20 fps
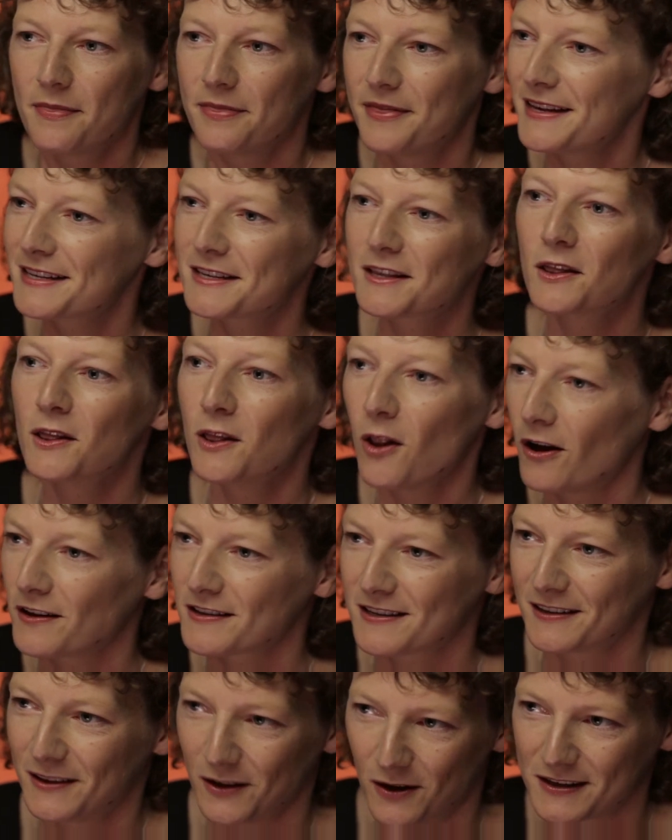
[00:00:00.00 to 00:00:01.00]
There's
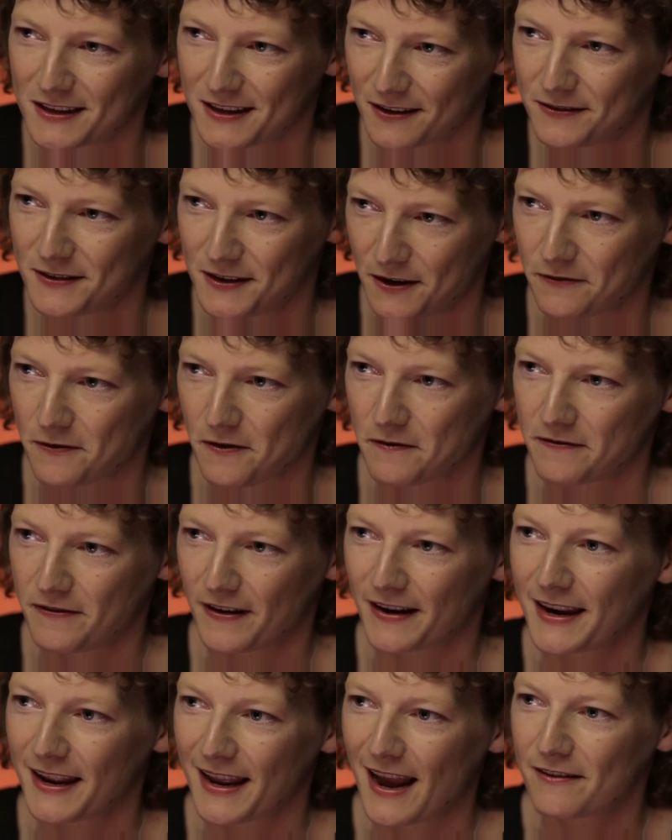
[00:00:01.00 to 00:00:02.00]
lots and lots of different
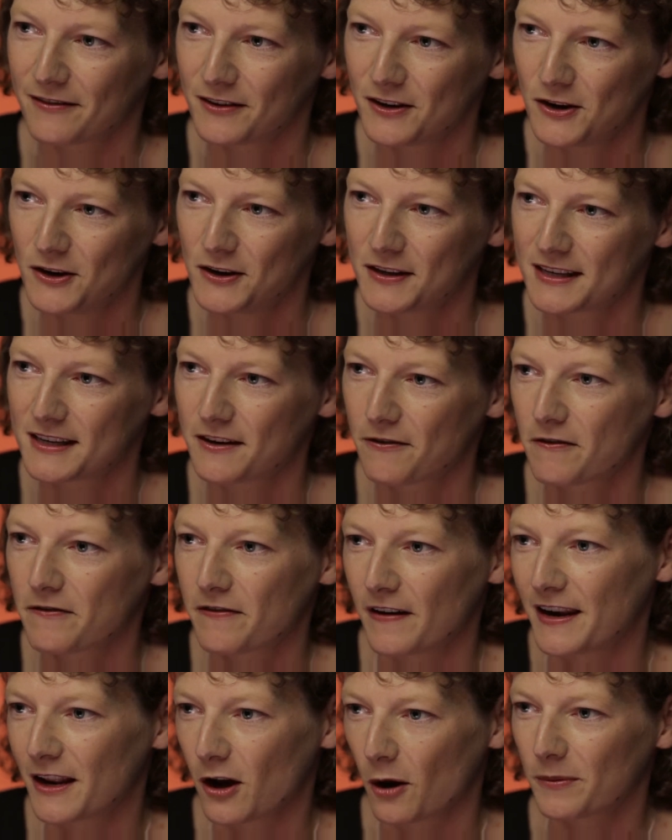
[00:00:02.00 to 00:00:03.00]
funding avenues and
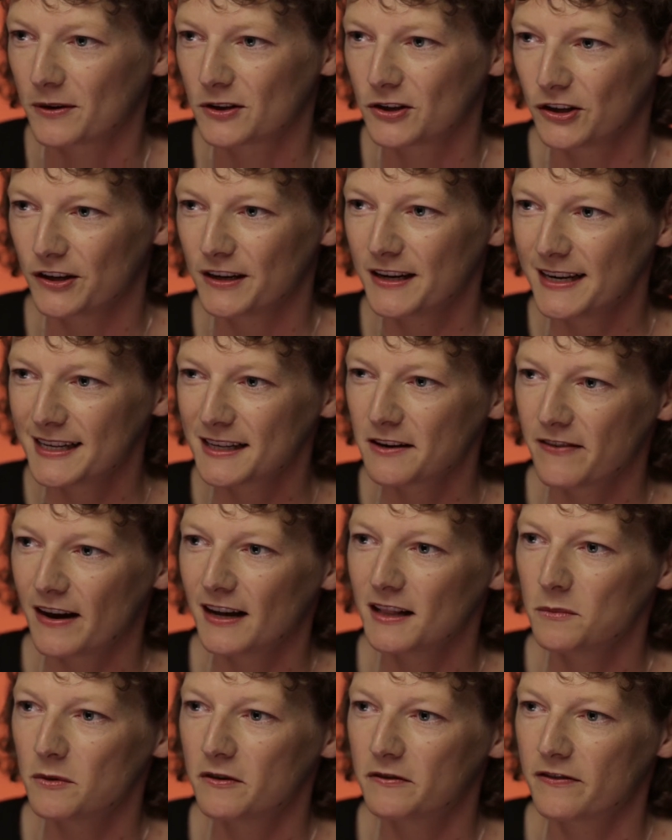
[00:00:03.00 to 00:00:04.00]
different funding opportunities
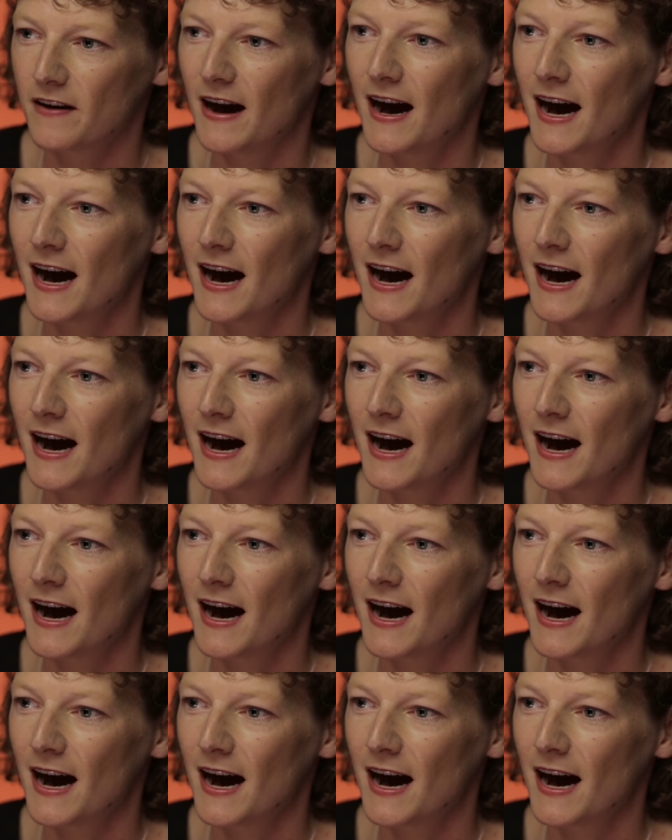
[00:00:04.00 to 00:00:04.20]
available for